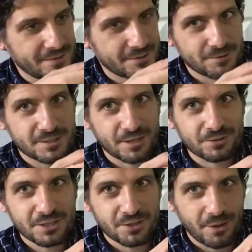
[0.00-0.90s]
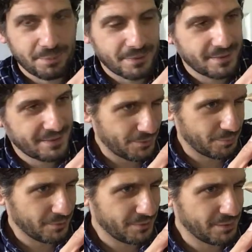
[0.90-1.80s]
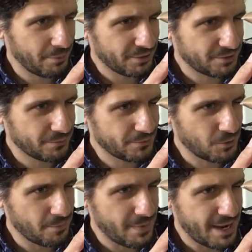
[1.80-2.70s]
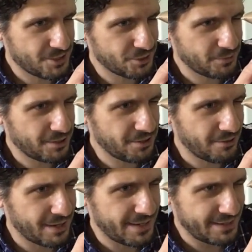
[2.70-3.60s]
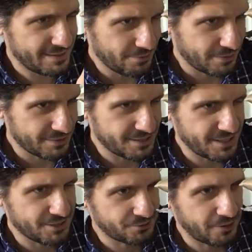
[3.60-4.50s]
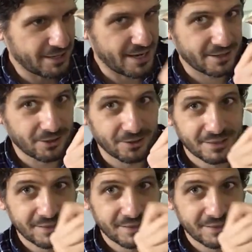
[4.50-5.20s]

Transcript: You stick on the top, you pull on the bottom, you measure with your eye, you can see a triangle.